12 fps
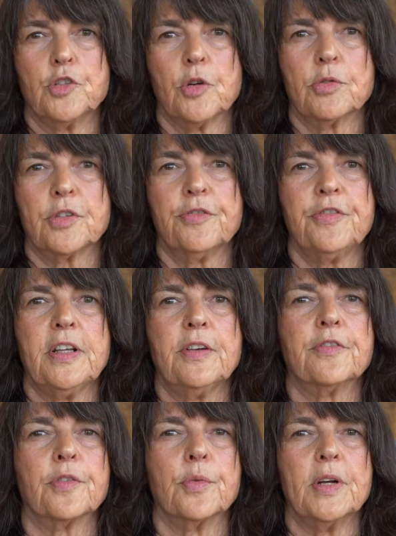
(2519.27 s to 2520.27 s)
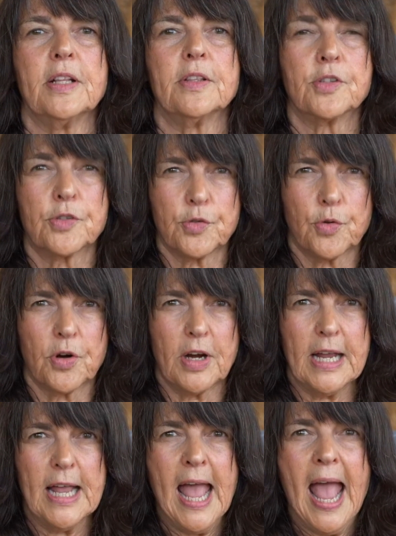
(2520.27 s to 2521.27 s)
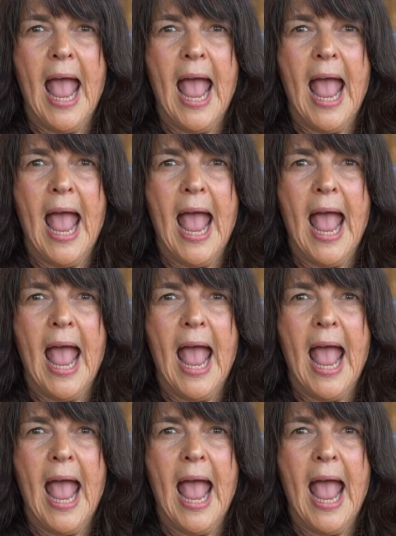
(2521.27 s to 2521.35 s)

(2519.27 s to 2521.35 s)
Josephine for reading the story.